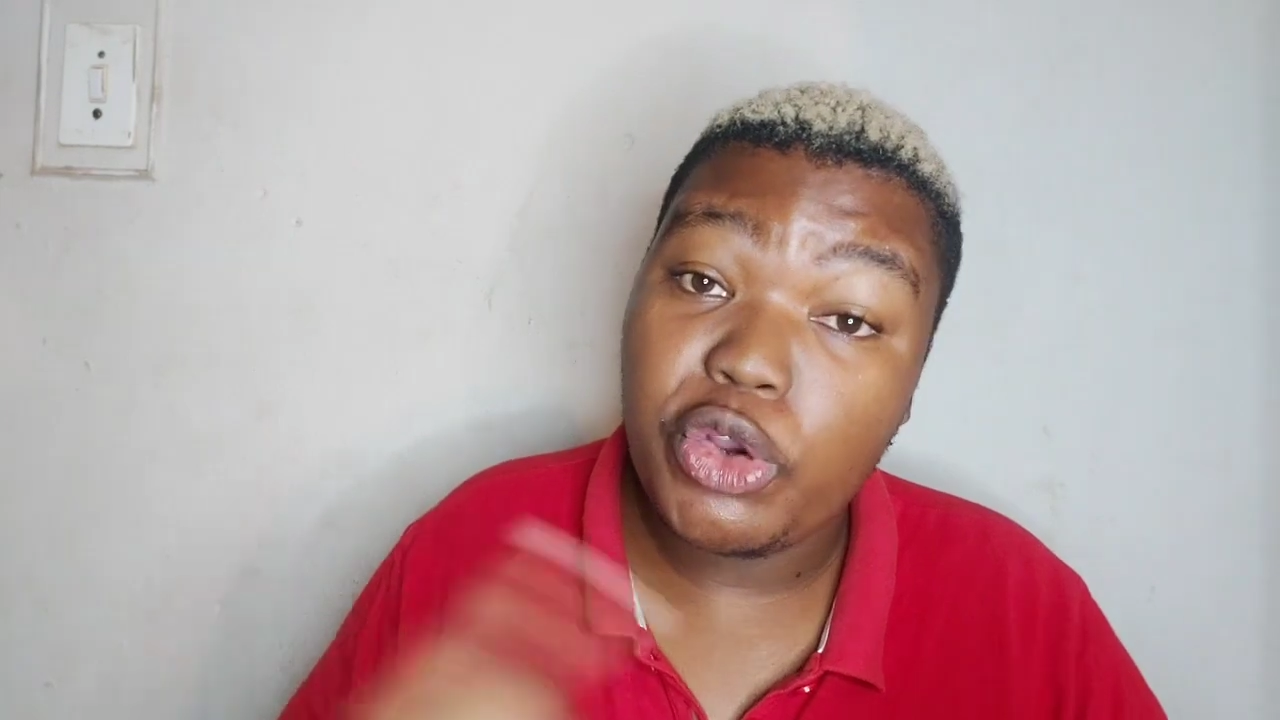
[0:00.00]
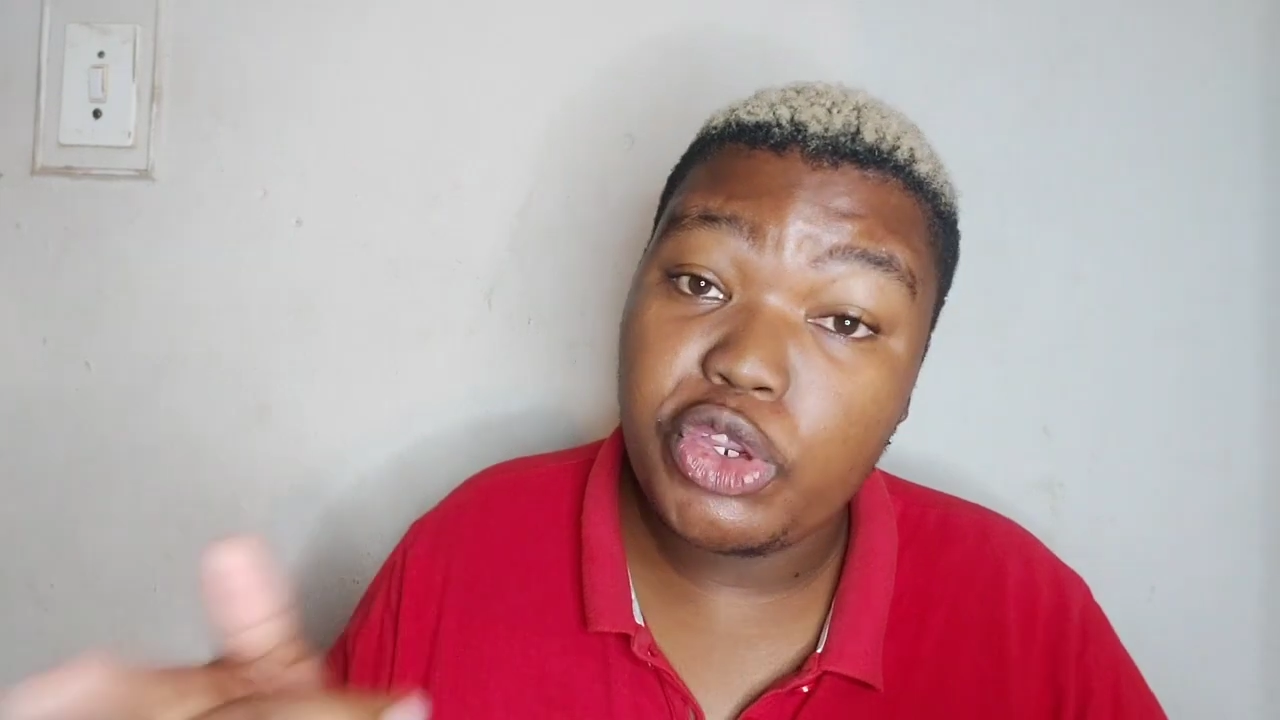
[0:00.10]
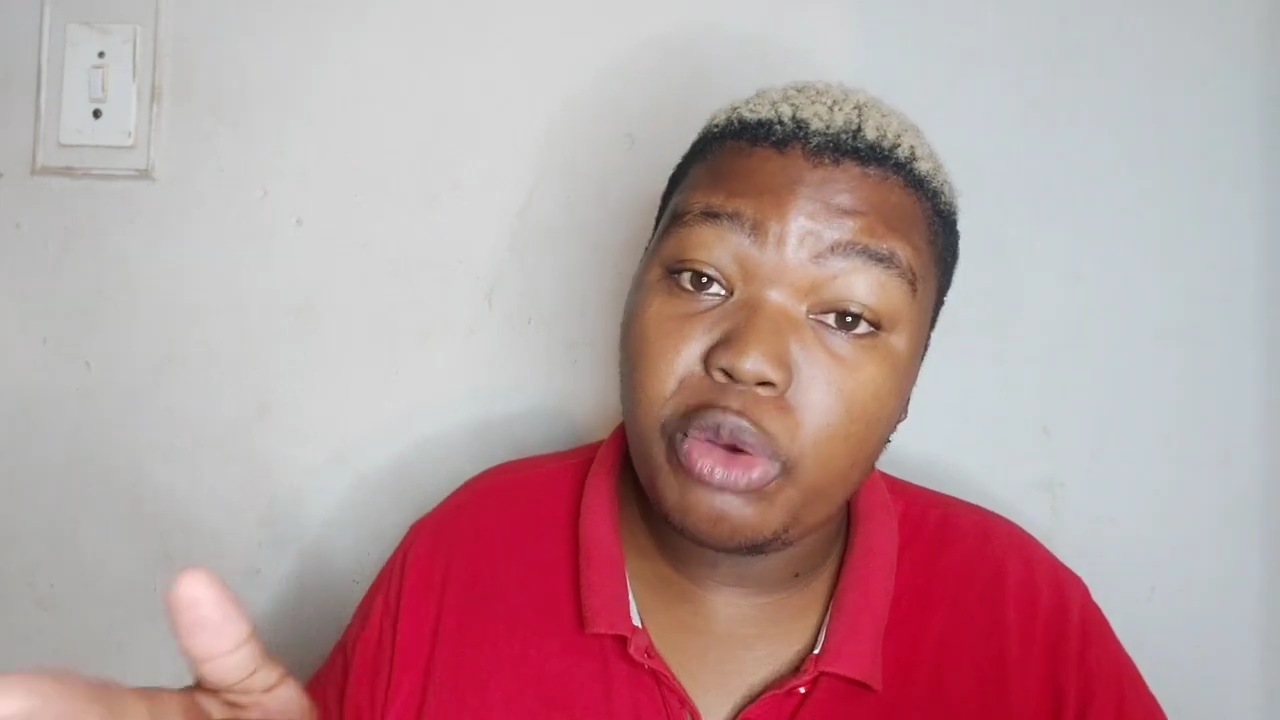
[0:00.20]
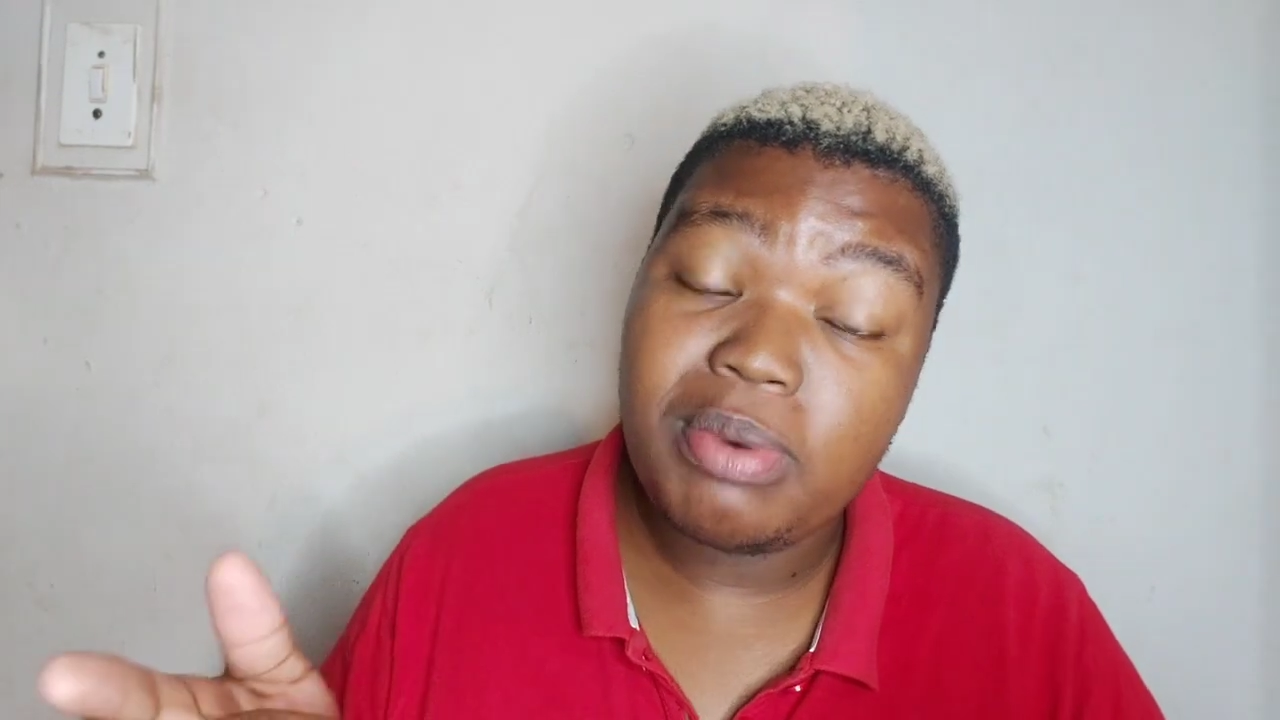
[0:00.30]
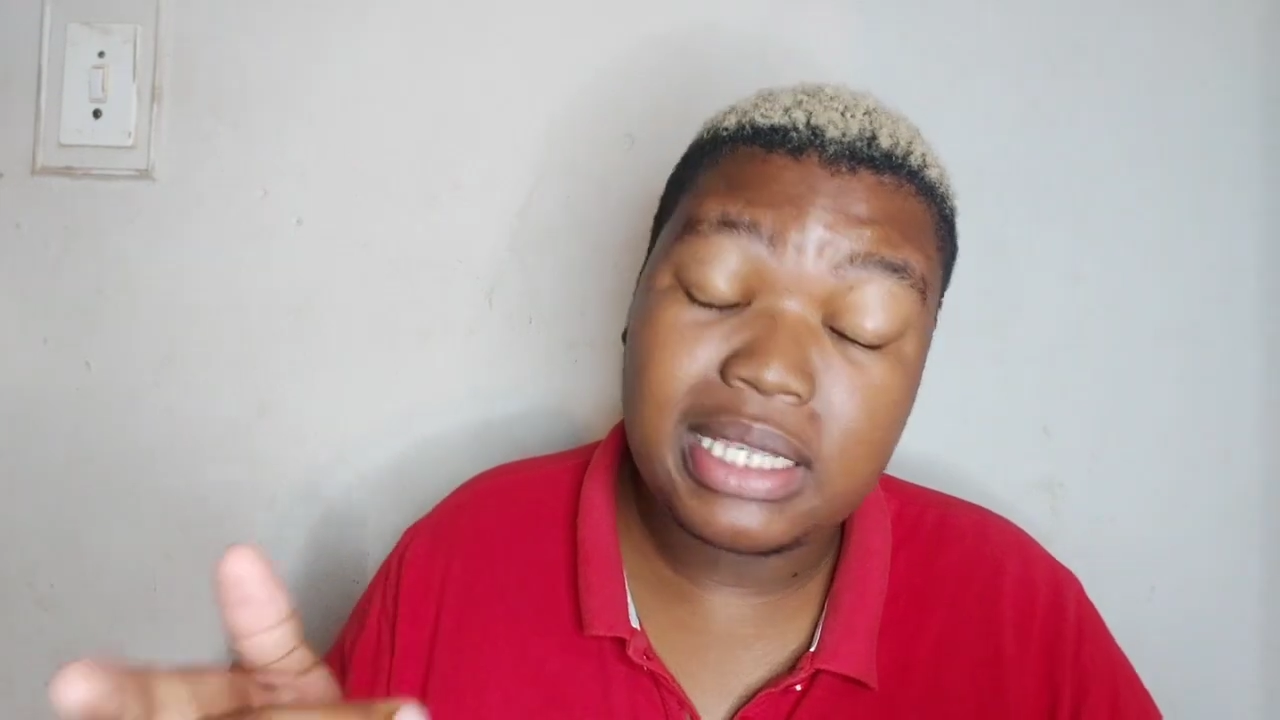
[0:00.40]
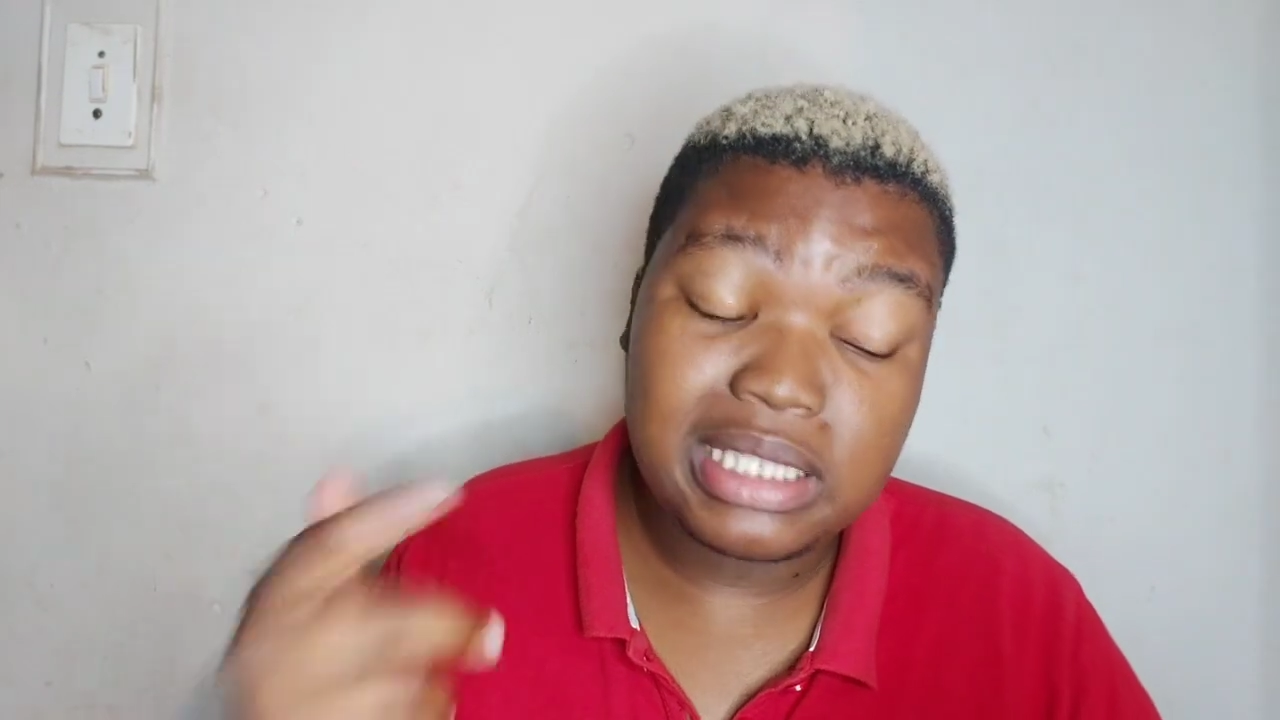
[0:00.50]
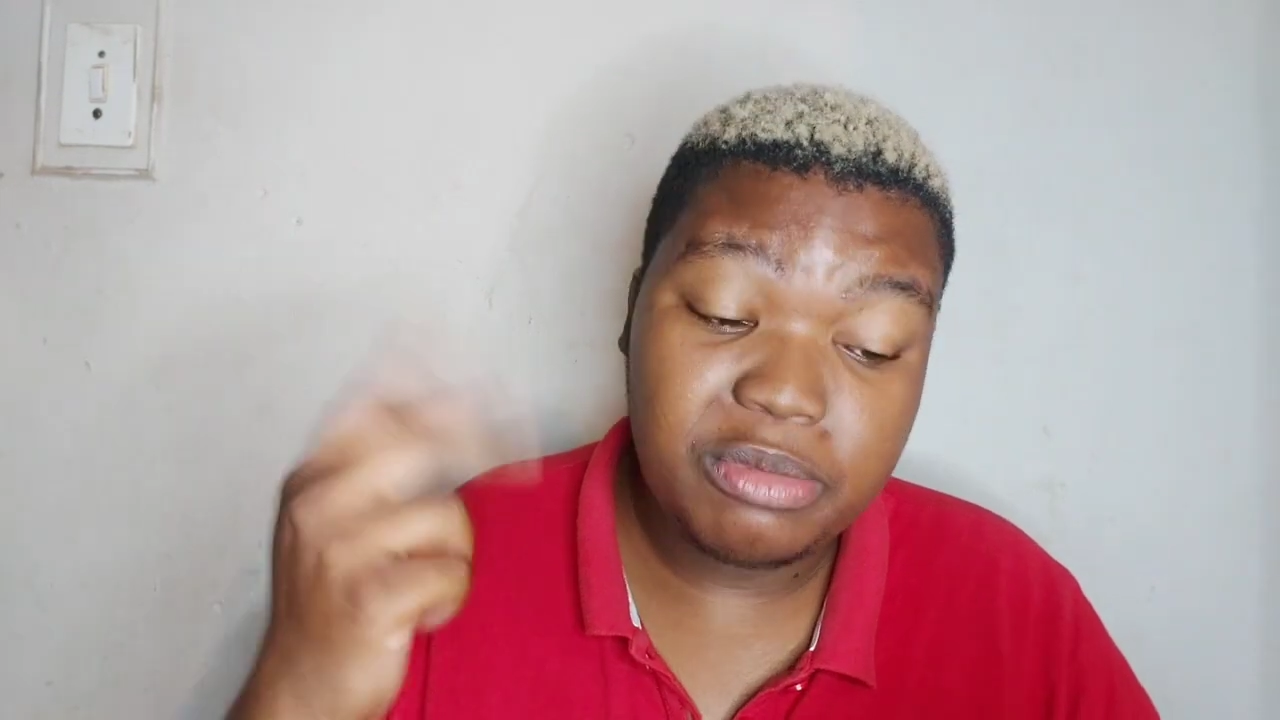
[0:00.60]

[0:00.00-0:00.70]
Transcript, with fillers: audio plus